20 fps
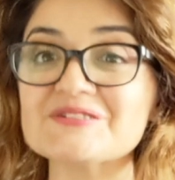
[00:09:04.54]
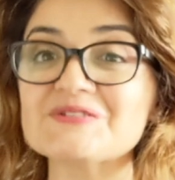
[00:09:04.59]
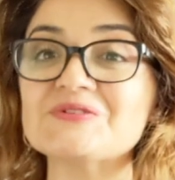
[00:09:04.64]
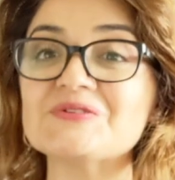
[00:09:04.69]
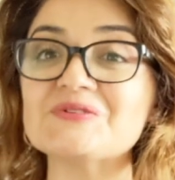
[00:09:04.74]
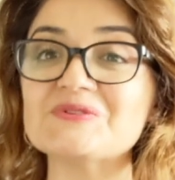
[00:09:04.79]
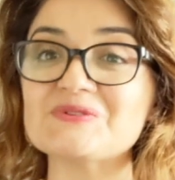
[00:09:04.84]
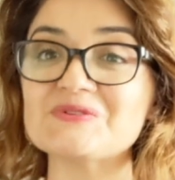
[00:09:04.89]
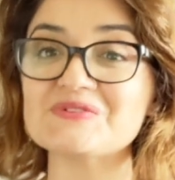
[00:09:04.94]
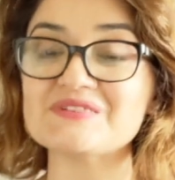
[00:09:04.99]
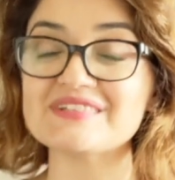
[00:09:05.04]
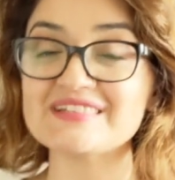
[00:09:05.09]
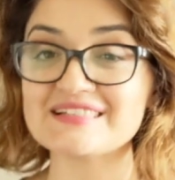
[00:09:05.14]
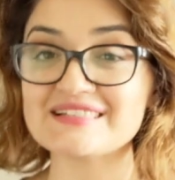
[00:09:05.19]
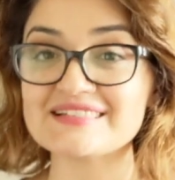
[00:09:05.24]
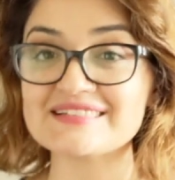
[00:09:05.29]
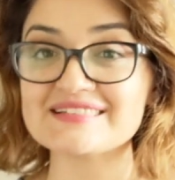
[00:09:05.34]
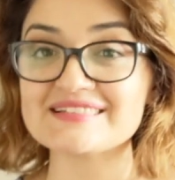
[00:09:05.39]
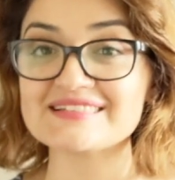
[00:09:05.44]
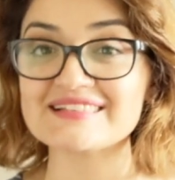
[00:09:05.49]
to
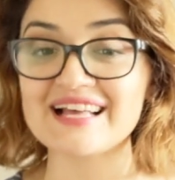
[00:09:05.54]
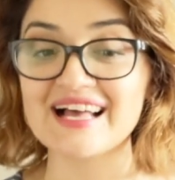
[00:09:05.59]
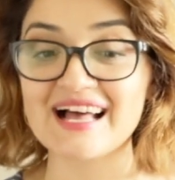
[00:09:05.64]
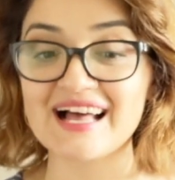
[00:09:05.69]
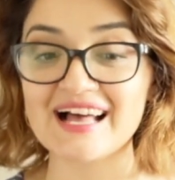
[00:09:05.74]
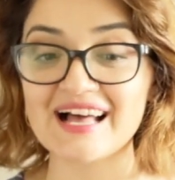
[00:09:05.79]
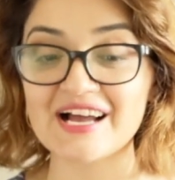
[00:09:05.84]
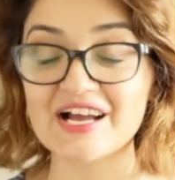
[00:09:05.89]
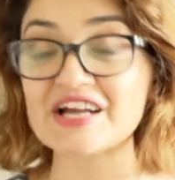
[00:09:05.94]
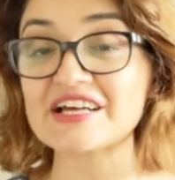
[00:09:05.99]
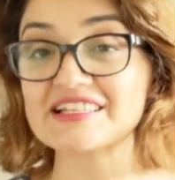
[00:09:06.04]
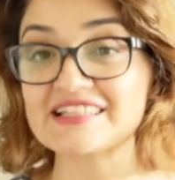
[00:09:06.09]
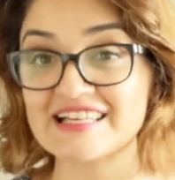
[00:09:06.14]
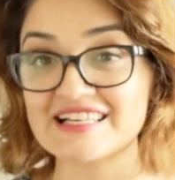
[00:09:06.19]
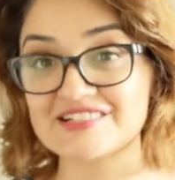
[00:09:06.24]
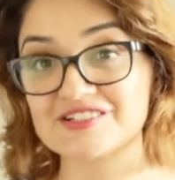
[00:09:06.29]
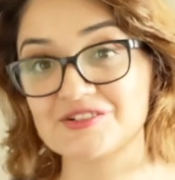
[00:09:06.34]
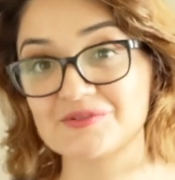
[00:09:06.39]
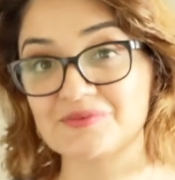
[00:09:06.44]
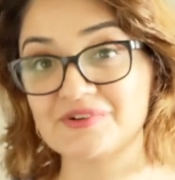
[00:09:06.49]
this
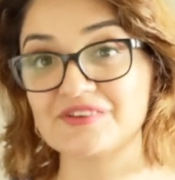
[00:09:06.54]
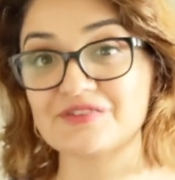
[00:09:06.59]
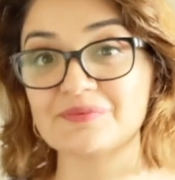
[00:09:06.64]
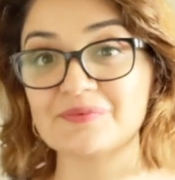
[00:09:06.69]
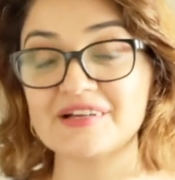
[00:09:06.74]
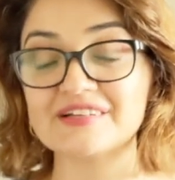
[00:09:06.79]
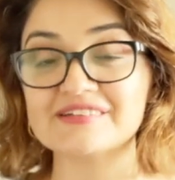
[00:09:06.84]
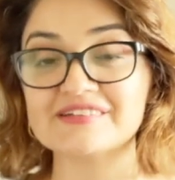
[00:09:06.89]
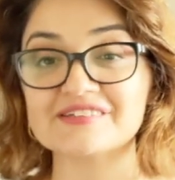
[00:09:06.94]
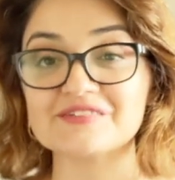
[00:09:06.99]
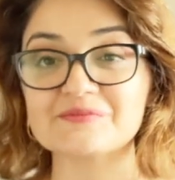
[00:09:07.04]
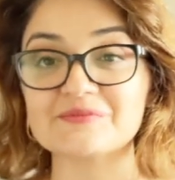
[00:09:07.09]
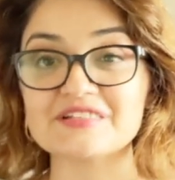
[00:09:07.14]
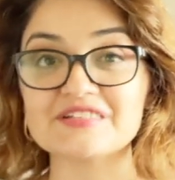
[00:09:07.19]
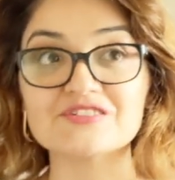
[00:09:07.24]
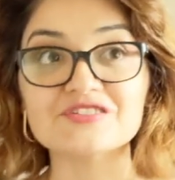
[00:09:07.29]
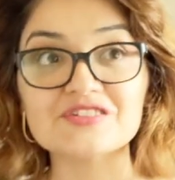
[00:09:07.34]
connection with my inner being.